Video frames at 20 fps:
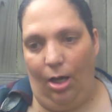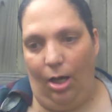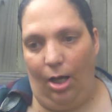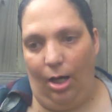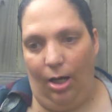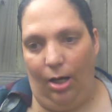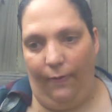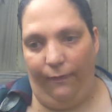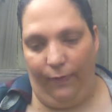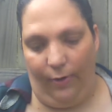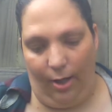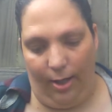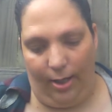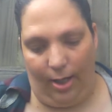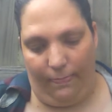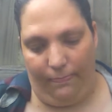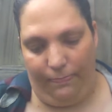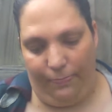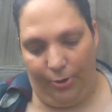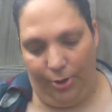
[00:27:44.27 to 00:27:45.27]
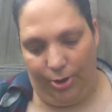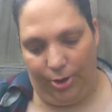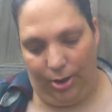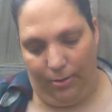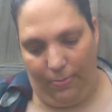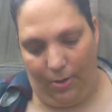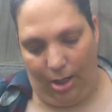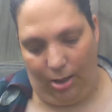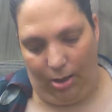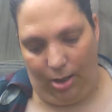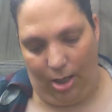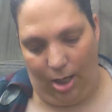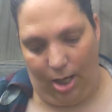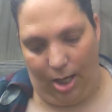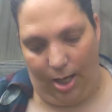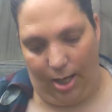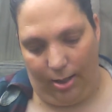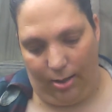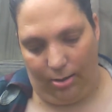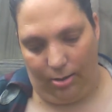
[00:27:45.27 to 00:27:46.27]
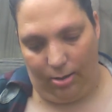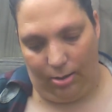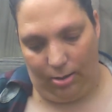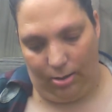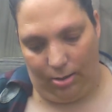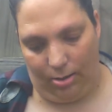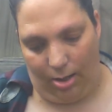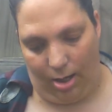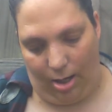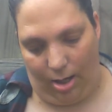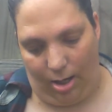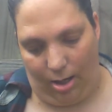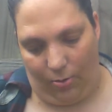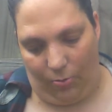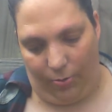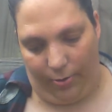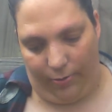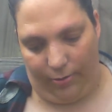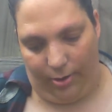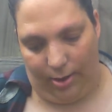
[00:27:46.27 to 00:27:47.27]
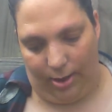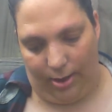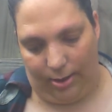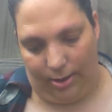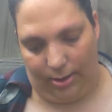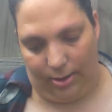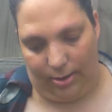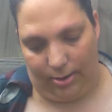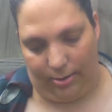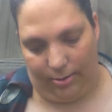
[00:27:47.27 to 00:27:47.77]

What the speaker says: And I feel like I'm pushing my luck with this.